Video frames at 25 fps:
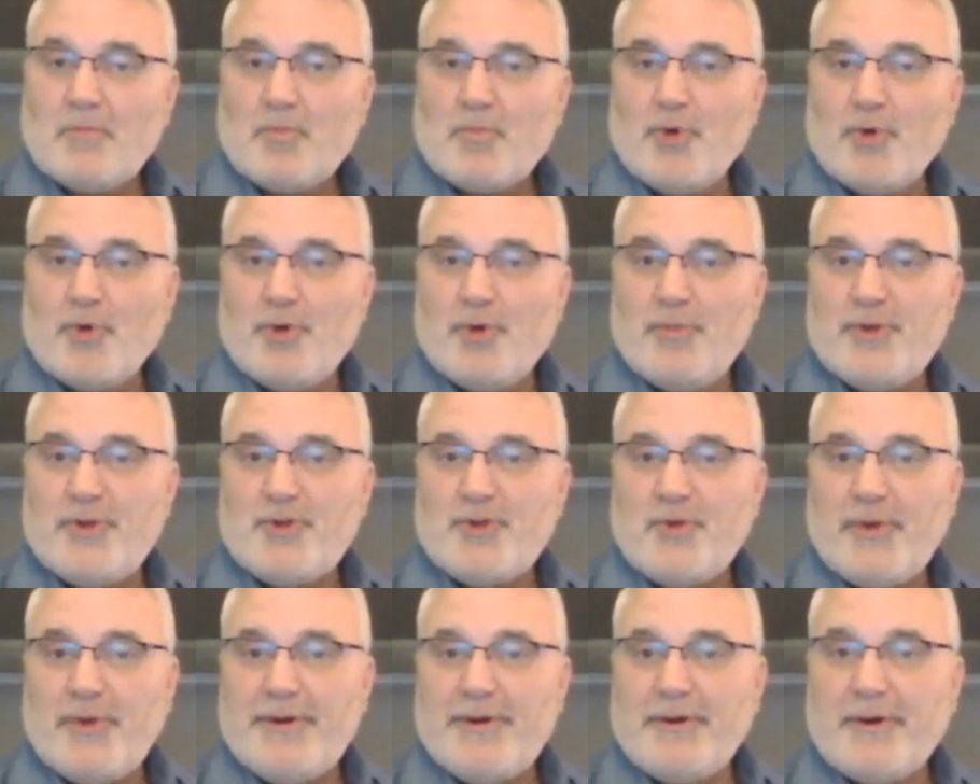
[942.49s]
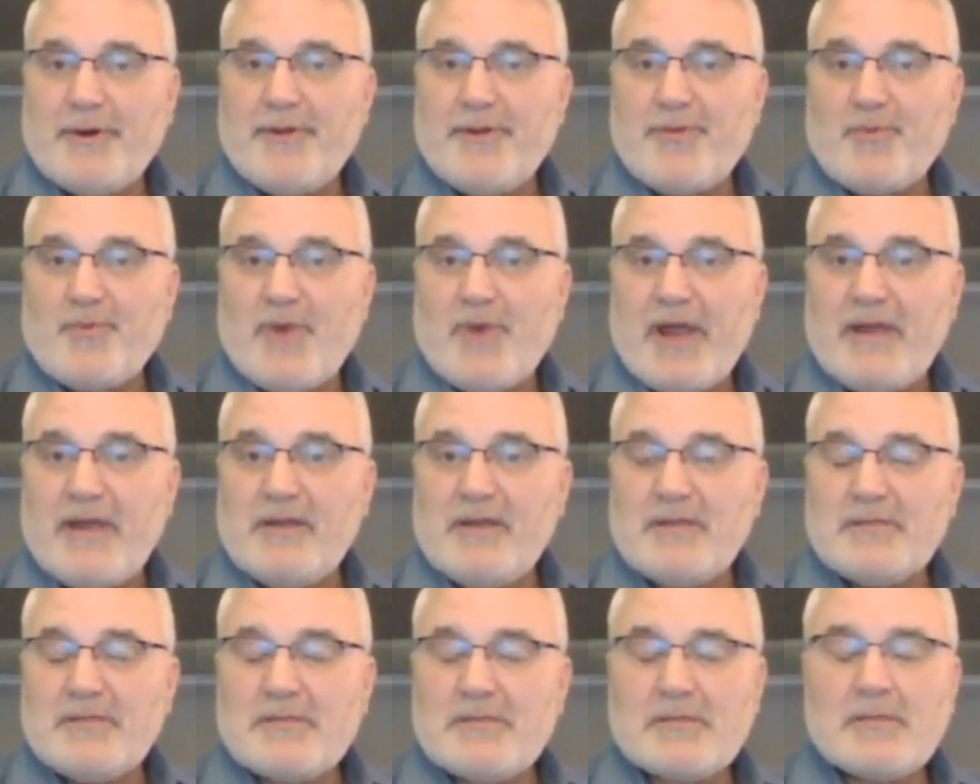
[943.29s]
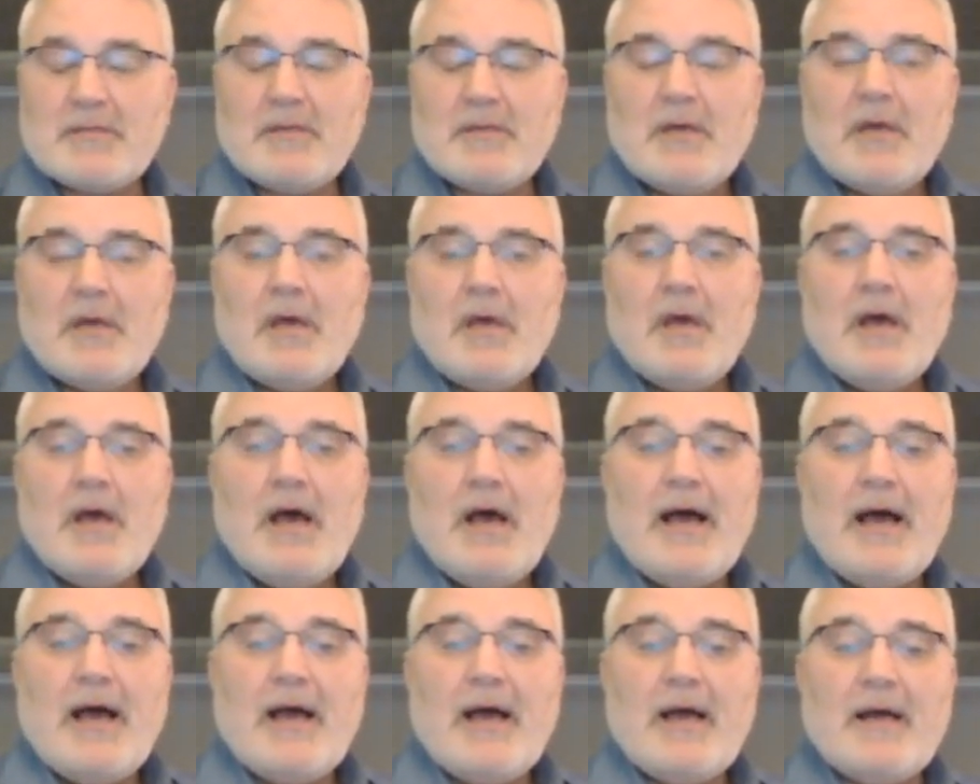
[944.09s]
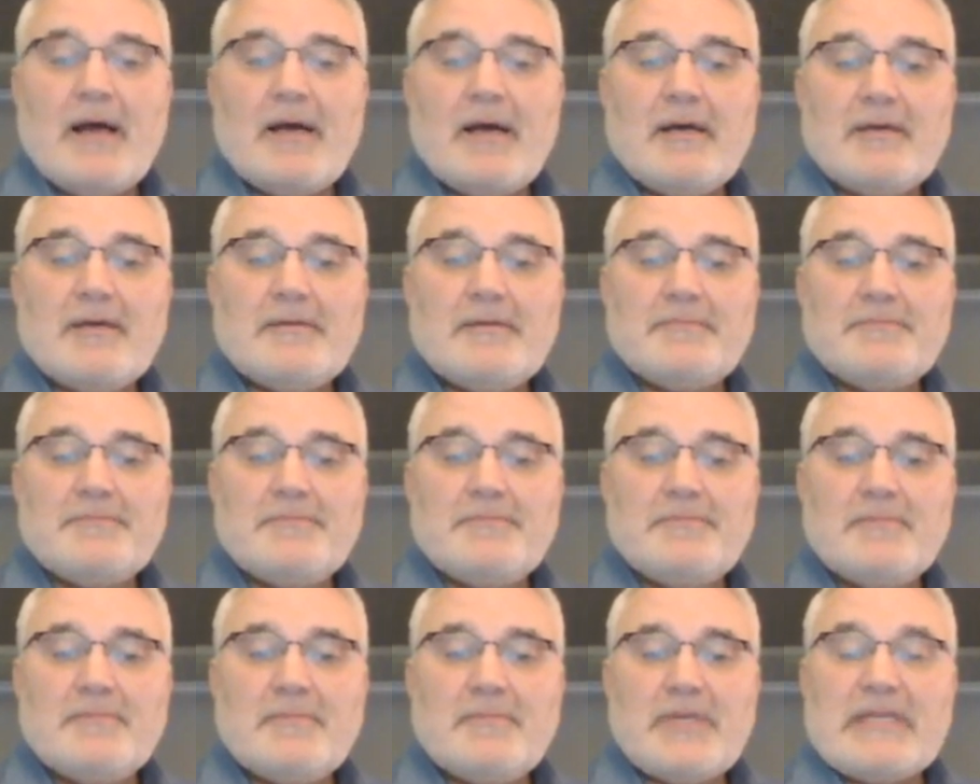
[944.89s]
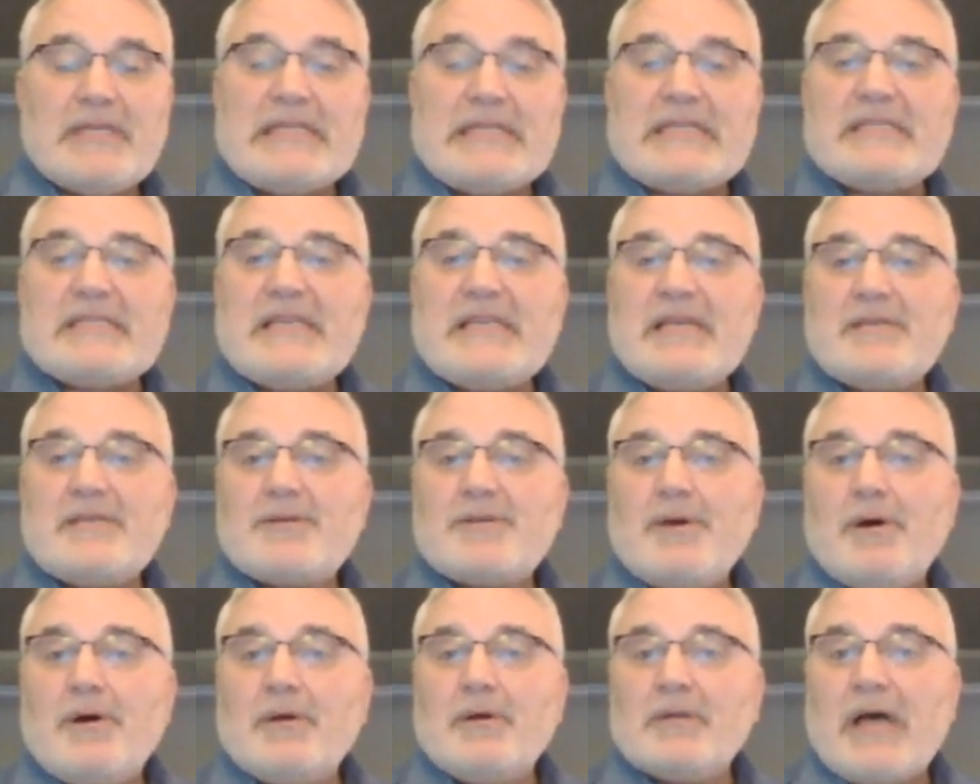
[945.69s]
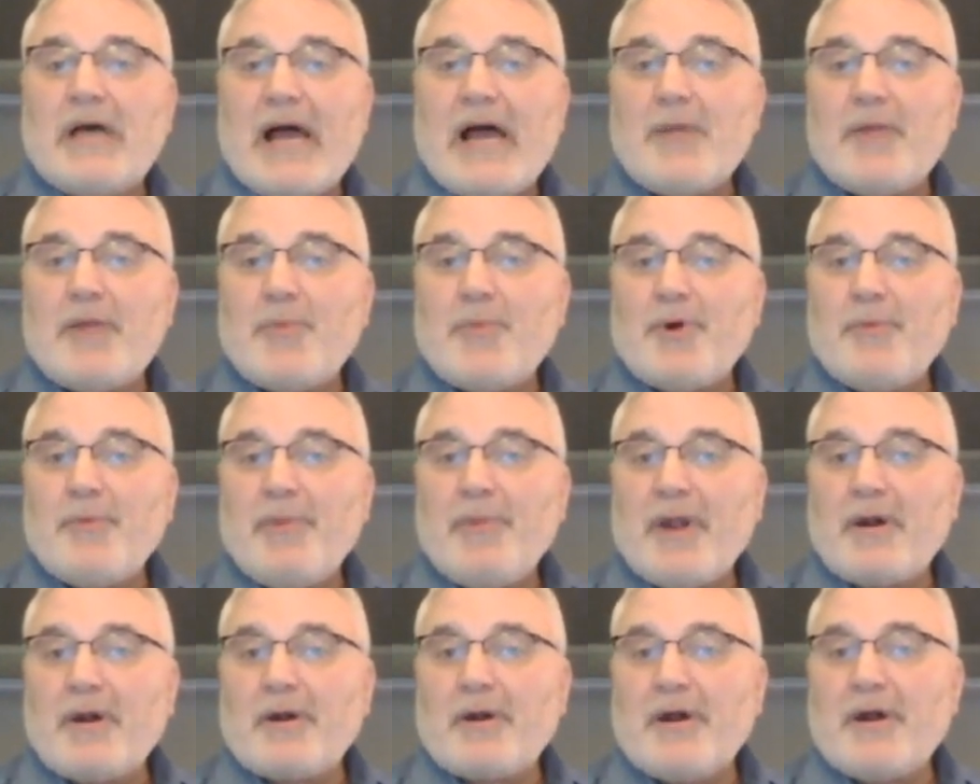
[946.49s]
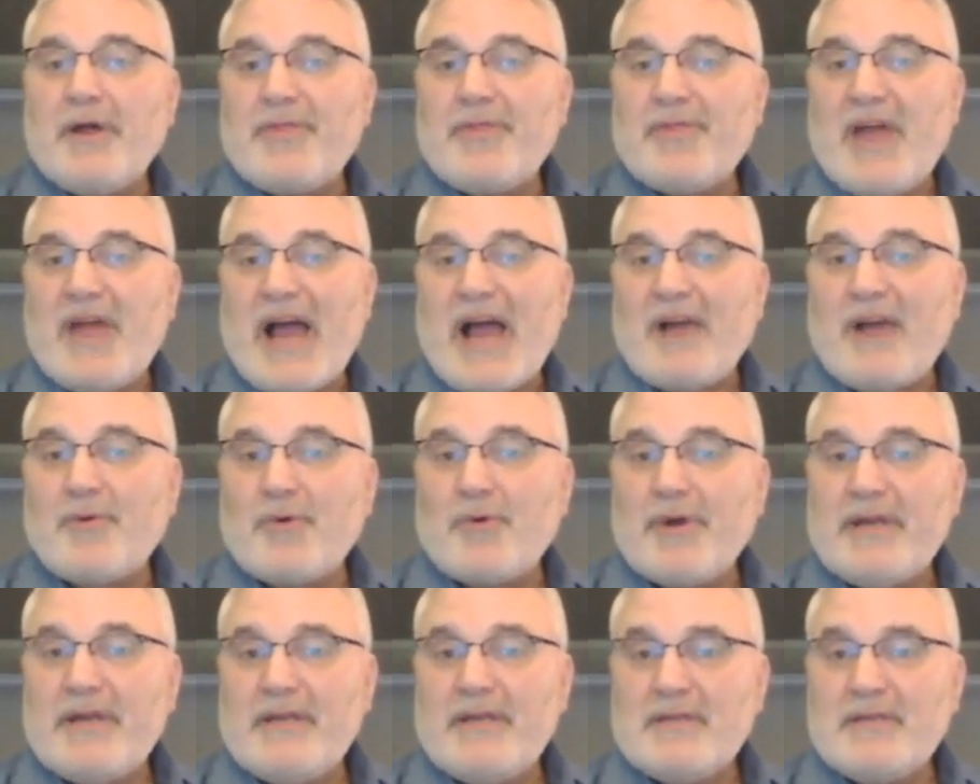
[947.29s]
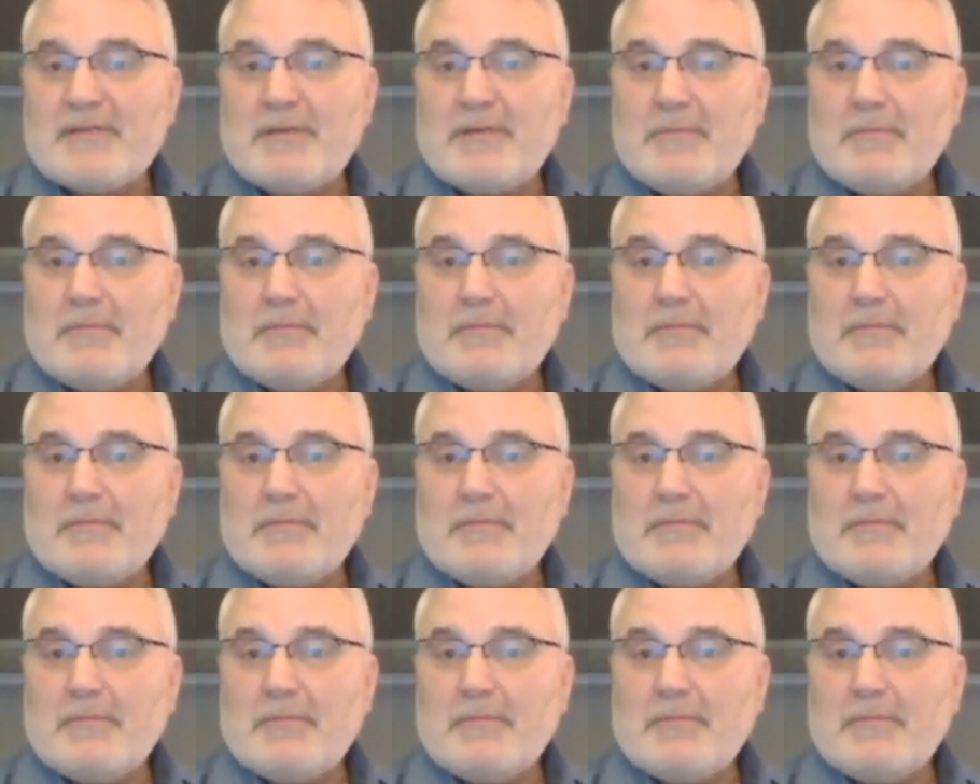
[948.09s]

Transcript: rheumatoid arthritis, a disease called hyperparathyroidism,